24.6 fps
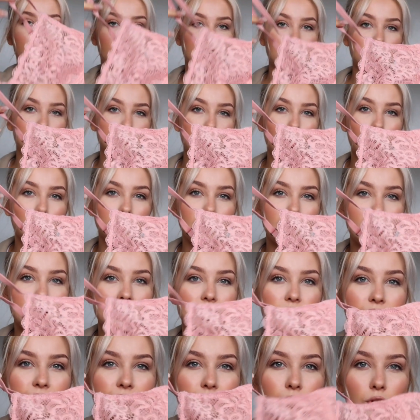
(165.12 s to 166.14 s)
this one
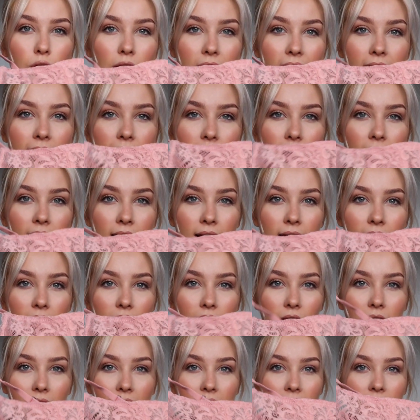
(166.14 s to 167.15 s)
is fully
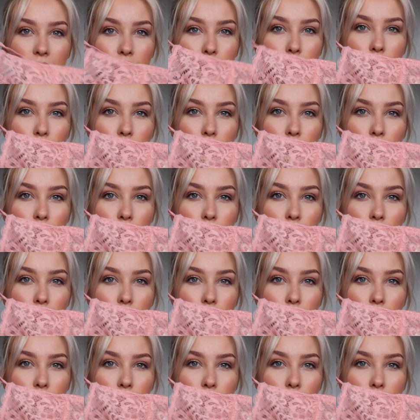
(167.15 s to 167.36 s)
lace.